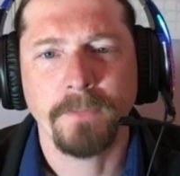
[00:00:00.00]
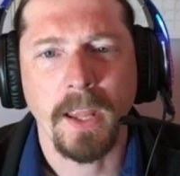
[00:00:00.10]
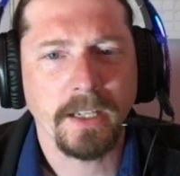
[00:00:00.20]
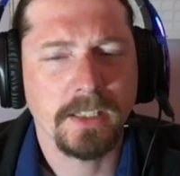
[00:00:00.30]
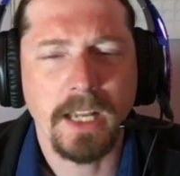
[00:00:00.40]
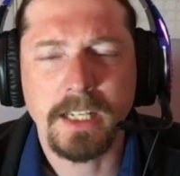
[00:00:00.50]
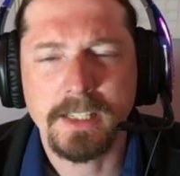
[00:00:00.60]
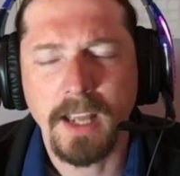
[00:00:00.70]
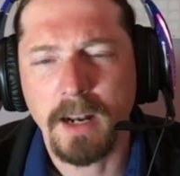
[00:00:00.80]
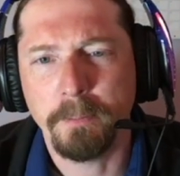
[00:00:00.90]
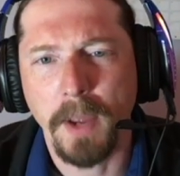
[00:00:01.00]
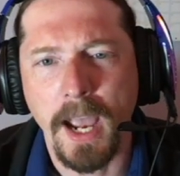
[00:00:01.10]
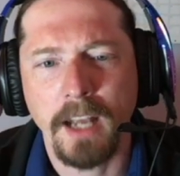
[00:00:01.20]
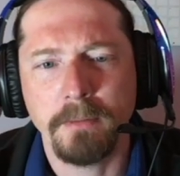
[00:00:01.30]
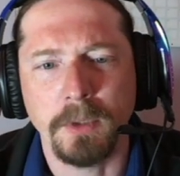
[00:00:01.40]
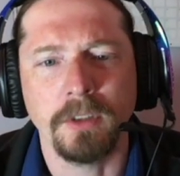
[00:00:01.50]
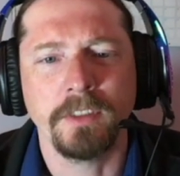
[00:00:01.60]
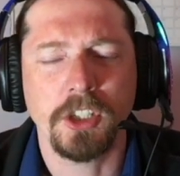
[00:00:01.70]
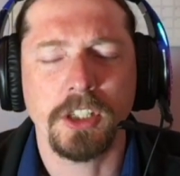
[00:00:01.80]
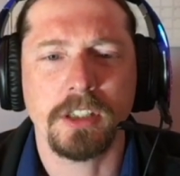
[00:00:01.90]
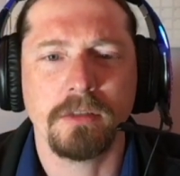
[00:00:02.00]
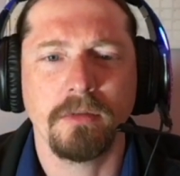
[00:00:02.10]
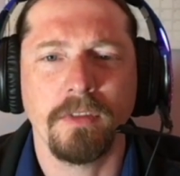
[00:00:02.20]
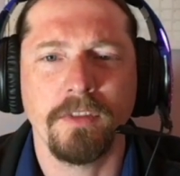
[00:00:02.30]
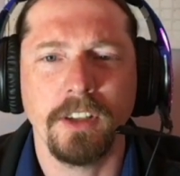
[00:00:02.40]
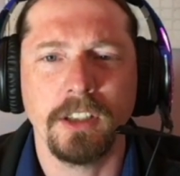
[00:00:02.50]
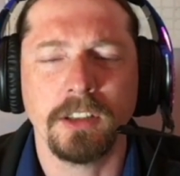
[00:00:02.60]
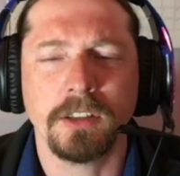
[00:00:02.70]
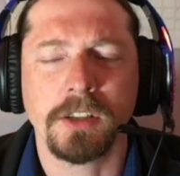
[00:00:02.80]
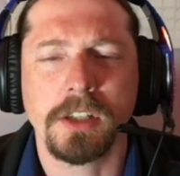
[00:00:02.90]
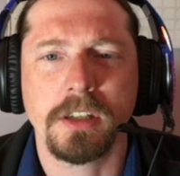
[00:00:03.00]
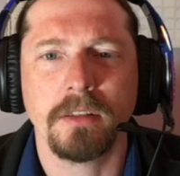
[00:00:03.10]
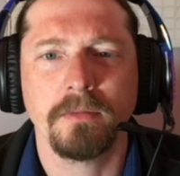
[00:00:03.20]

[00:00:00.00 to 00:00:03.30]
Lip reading: It's not a bad move. It just feels